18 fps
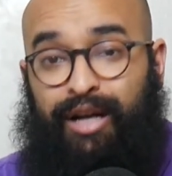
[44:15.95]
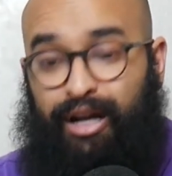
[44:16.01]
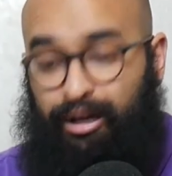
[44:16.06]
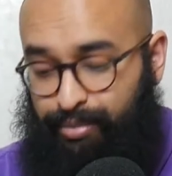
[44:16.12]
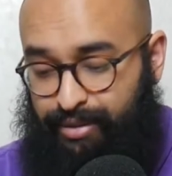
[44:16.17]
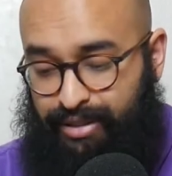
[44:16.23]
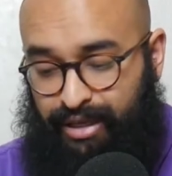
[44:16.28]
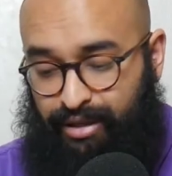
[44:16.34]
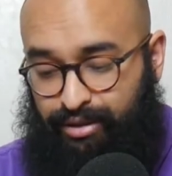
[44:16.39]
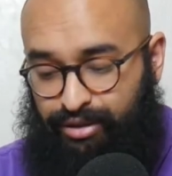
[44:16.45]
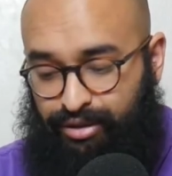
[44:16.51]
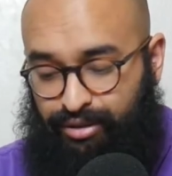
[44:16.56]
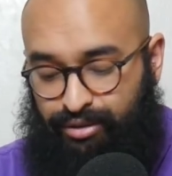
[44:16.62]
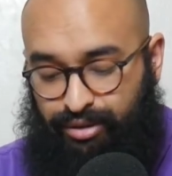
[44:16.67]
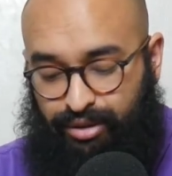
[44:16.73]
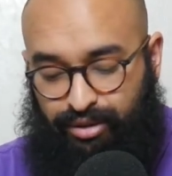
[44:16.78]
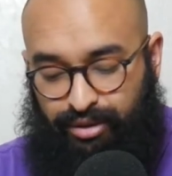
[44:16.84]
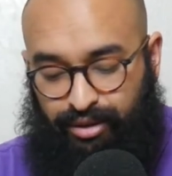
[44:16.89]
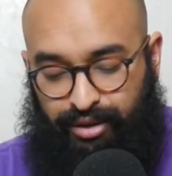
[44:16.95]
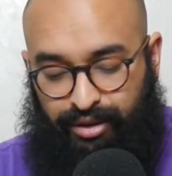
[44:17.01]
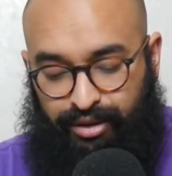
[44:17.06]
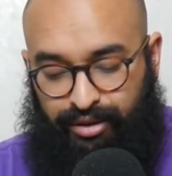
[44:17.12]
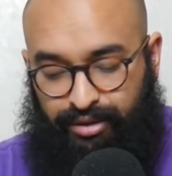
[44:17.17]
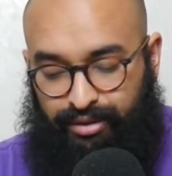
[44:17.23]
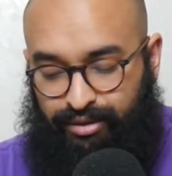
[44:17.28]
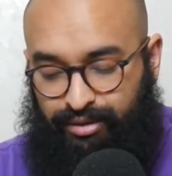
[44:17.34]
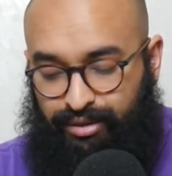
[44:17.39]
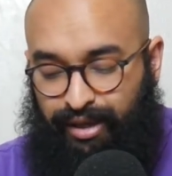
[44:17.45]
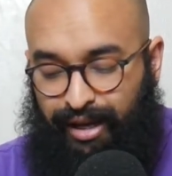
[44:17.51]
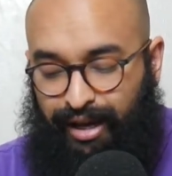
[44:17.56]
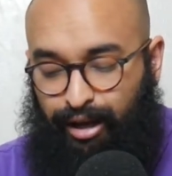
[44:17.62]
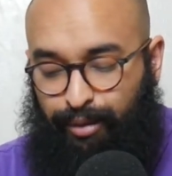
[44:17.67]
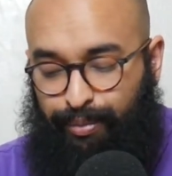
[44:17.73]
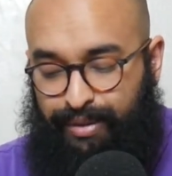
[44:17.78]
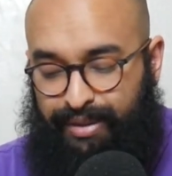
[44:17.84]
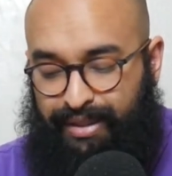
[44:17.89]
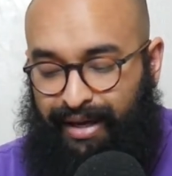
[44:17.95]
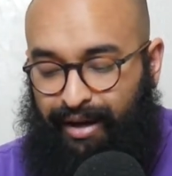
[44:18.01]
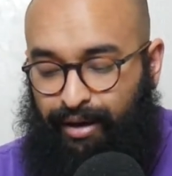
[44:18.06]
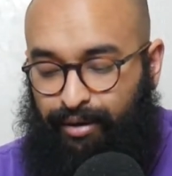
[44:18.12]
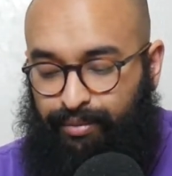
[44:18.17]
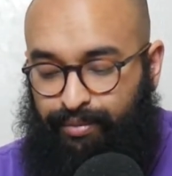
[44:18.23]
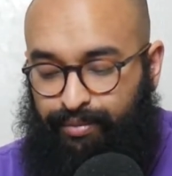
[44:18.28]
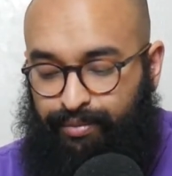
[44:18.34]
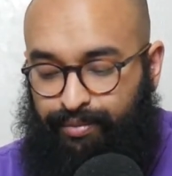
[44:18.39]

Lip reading: Help us out, dude. Help us out.